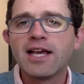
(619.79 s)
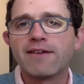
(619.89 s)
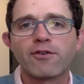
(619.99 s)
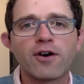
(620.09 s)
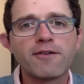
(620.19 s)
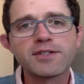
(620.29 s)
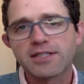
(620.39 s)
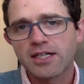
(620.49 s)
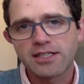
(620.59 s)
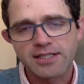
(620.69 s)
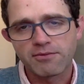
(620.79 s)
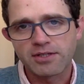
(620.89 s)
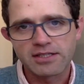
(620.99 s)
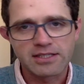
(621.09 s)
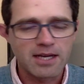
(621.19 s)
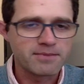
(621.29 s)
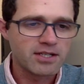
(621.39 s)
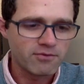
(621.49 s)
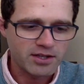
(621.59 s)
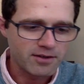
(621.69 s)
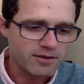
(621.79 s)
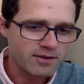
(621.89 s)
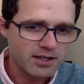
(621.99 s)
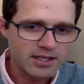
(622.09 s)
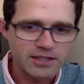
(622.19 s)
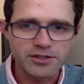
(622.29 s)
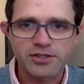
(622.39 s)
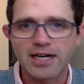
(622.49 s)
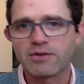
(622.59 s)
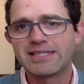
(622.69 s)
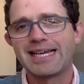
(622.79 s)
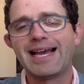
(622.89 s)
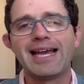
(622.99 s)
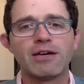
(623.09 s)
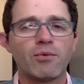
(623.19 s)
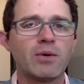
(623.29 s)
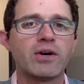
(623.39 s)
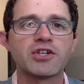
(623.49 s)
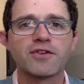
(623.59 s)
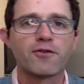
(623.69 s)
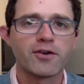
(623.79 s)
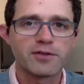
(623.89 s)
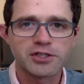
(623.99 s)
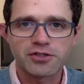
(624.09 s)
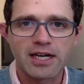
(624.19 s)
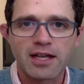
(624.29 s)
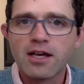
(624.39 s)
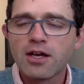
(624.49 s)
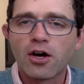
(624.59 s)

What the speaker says: If all of a sudden someone comes in with a heel strike and we say, hey, we want you to forefoot strike